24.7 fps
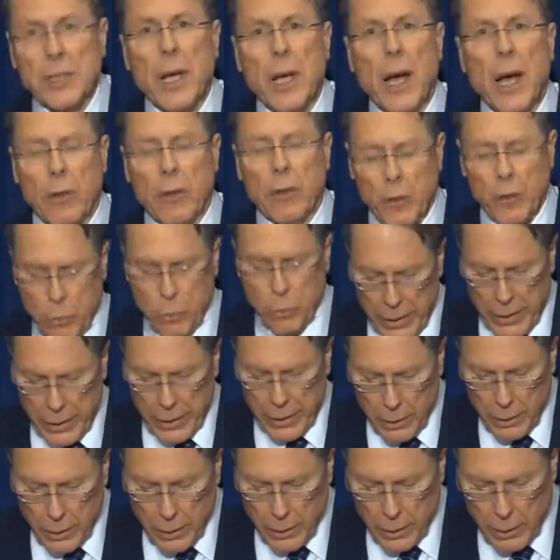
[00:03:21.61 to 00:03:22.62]

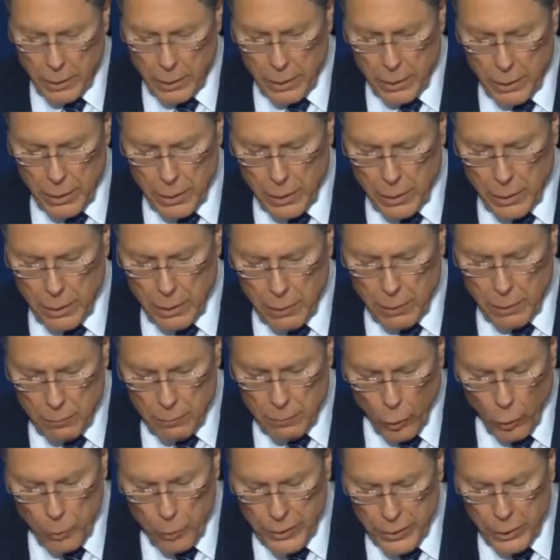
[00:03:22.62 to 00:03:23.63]
Congressman,
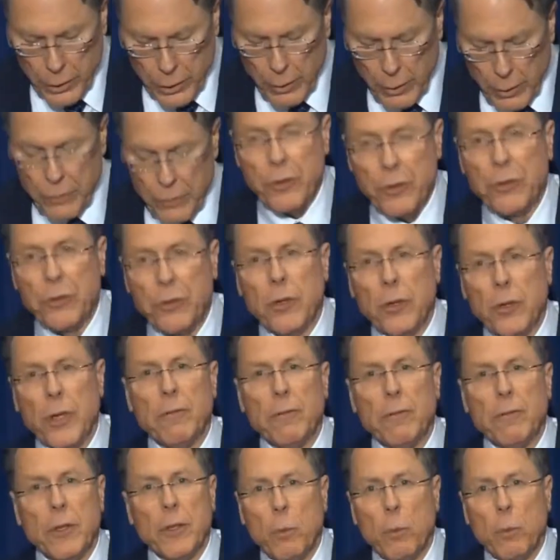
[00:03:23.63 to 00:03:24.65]
former U.S.
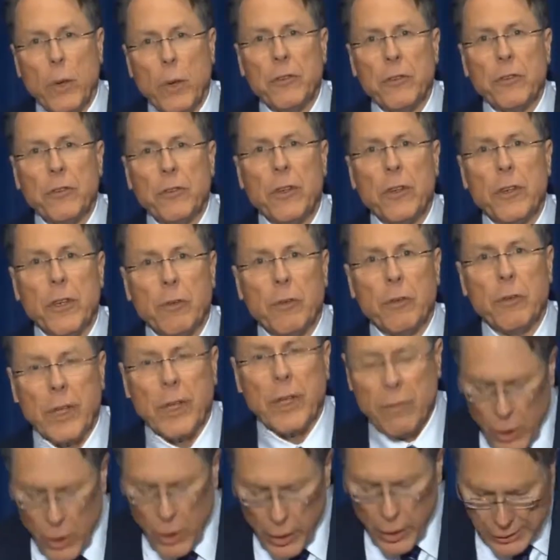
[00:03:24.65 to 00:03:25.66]
Attorney for the Western District
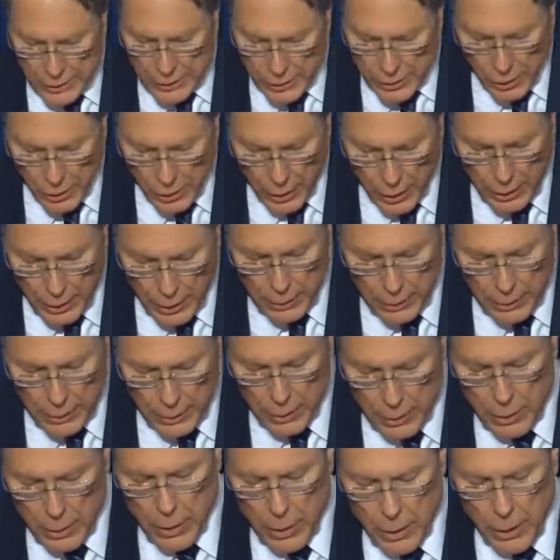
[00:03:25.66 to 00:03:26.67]
of Arkansas,
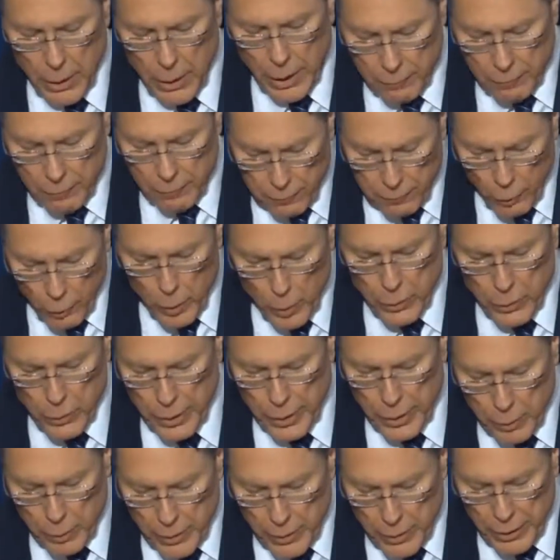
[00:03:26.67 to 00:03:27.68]
and, and former
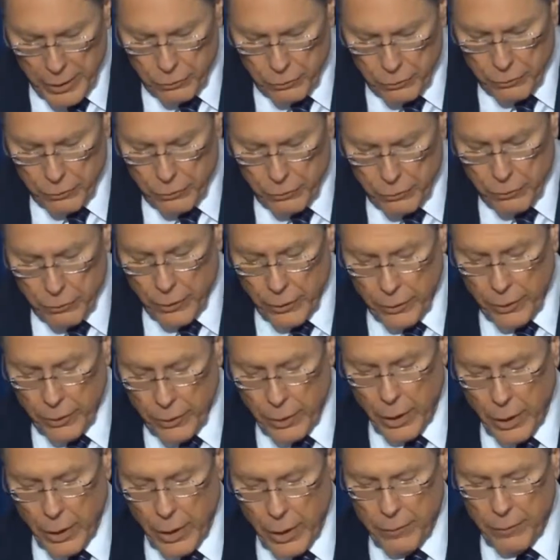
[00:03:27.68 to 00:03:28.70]
administrator
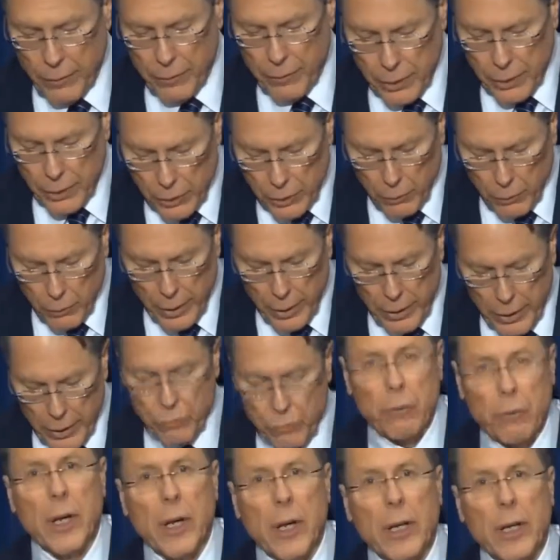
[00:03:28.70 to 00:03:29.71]
of the U.S.
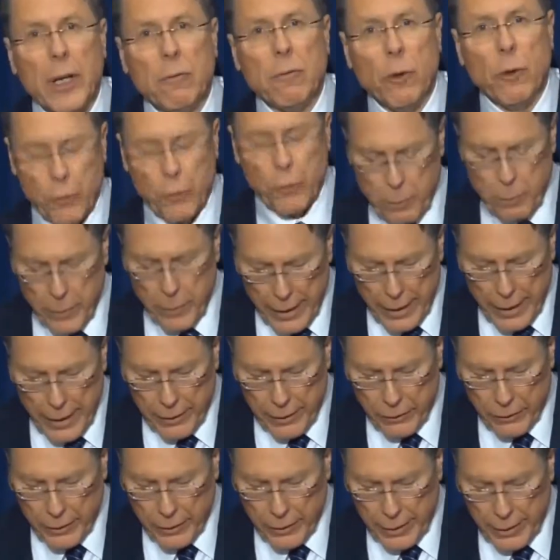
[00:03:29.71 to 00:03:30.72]
Drug Enforcement
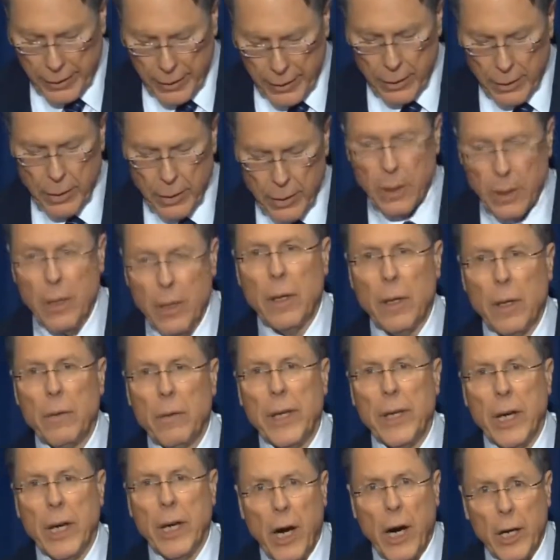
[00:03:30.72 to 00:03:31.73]
Agency,
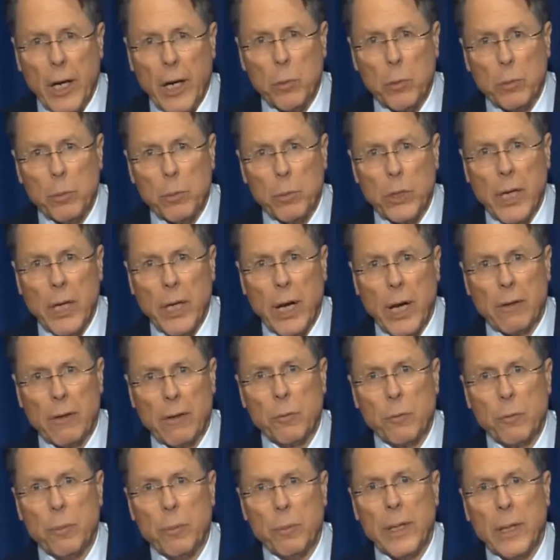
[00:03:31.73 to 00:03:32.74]
the Honorable
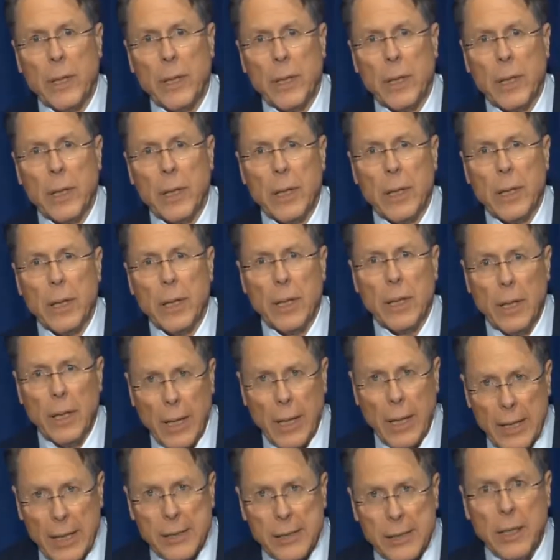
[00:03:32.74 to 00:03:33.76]
Congressman
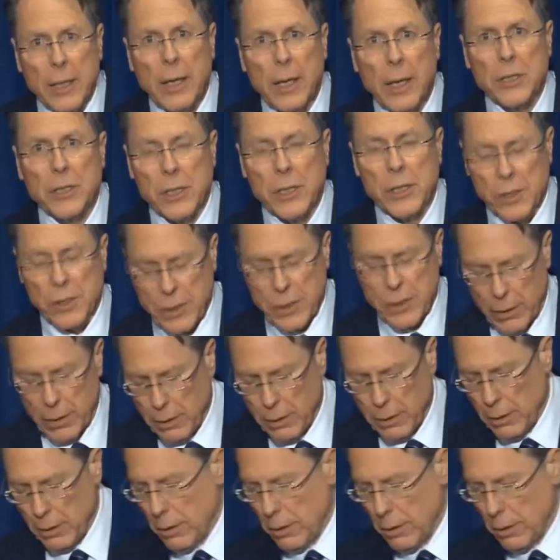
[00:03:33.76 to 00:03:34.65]
Asa Hutchinson.